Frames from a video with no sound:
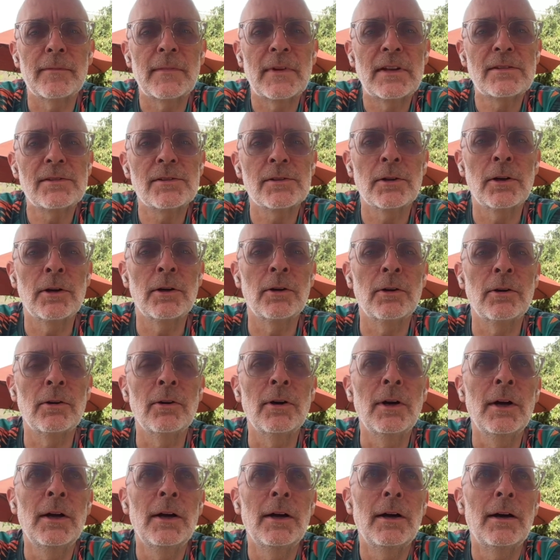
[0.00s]
So
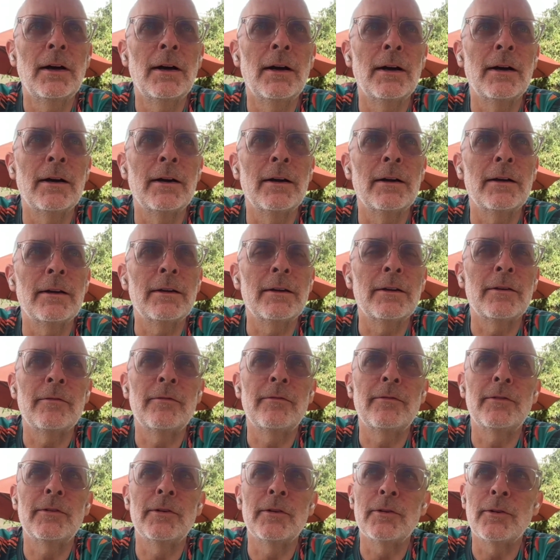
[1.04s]

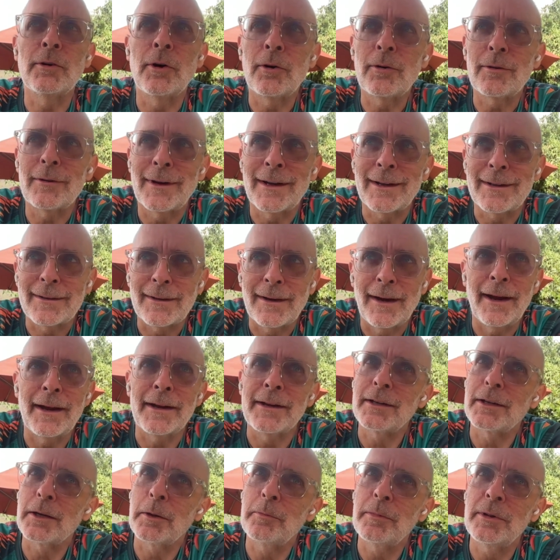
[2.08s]
if you don't like to
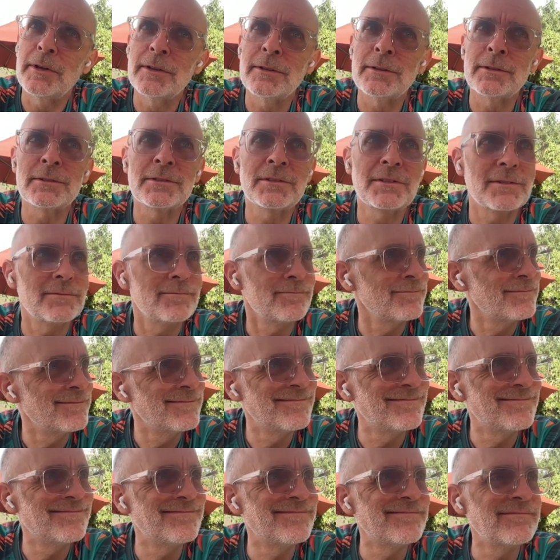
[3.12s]
hike up hills,
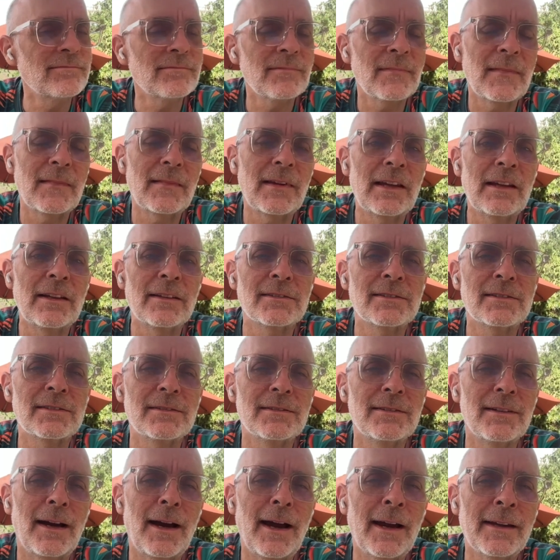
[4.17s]
it's
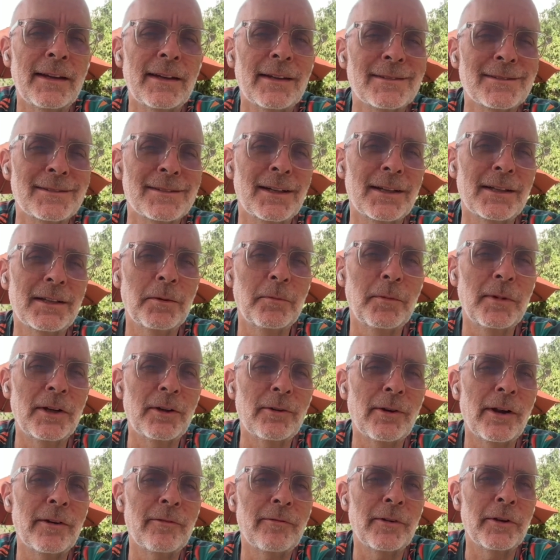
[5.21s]
hiking's not going to be
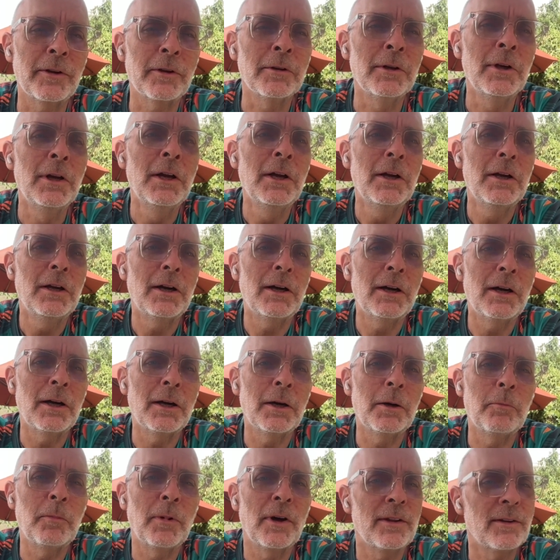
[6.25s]
great for you.
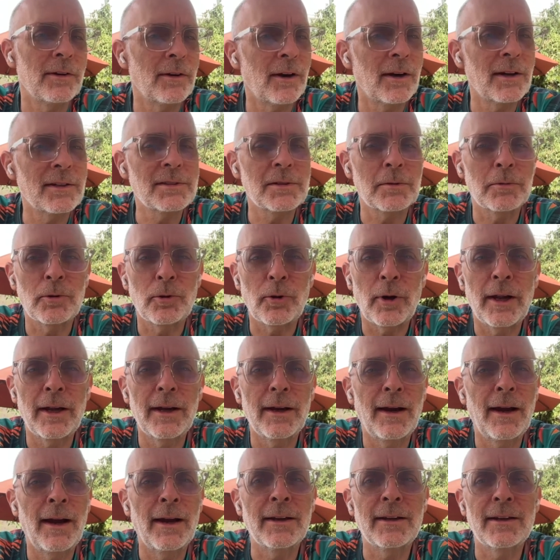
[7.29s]
But there are some great
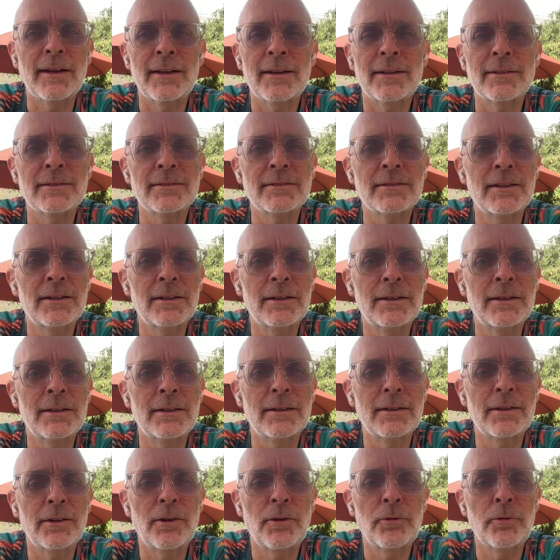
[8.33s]
hiking
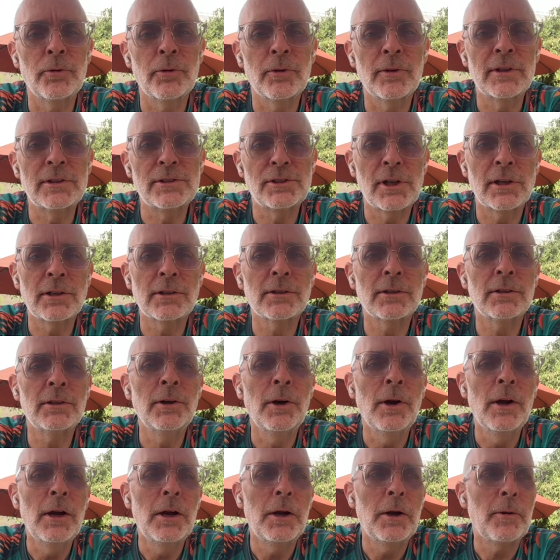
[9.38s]
through the jungle
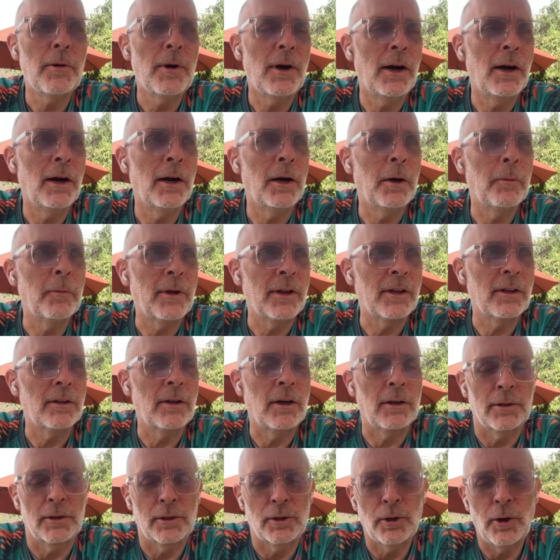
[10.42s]
and
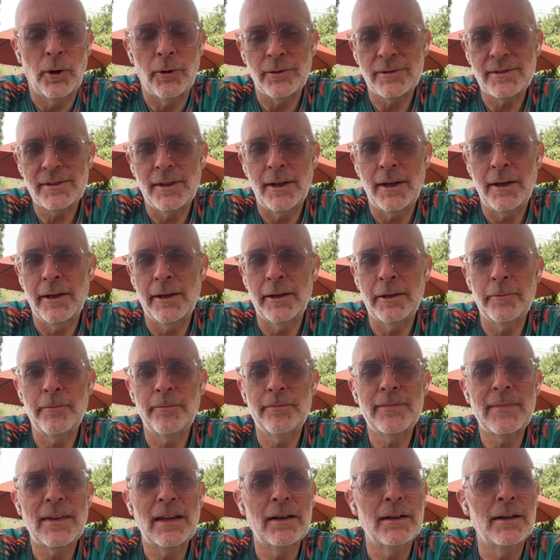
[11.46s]
along the coastline.
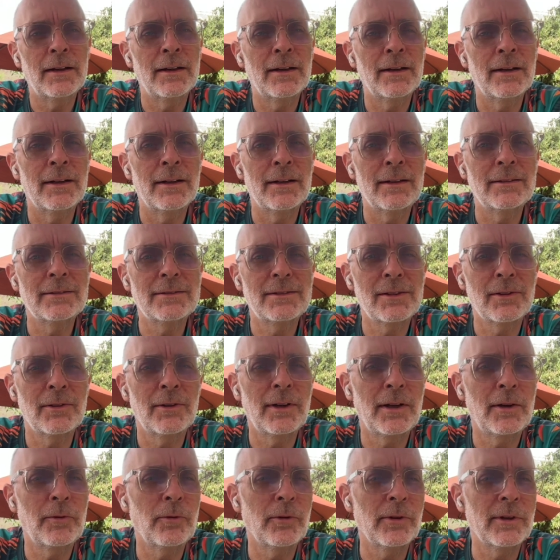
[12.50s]
So
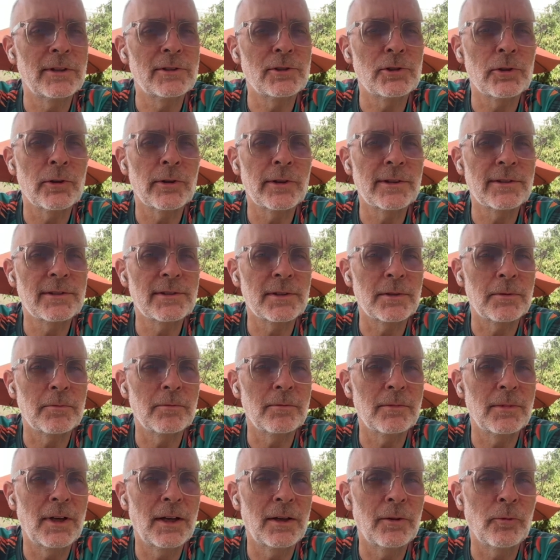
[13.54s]
I really enjoyed
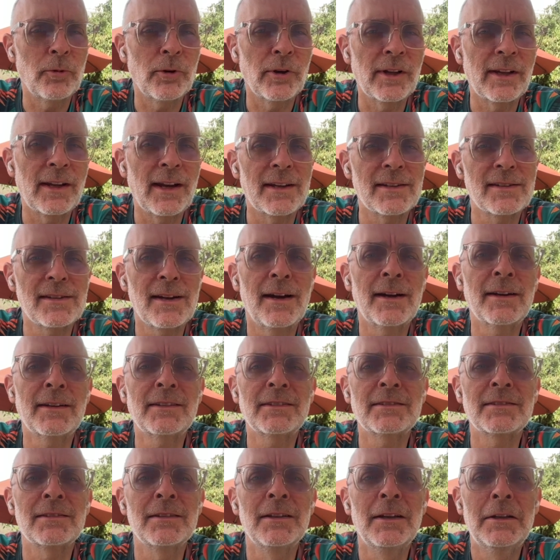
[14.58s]
some really nice
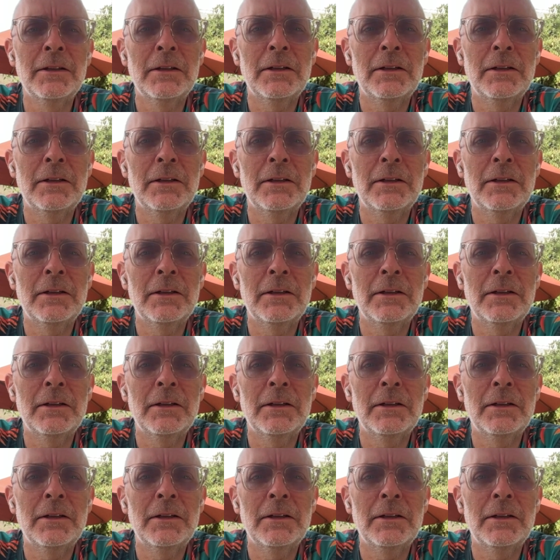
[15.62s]
hikes.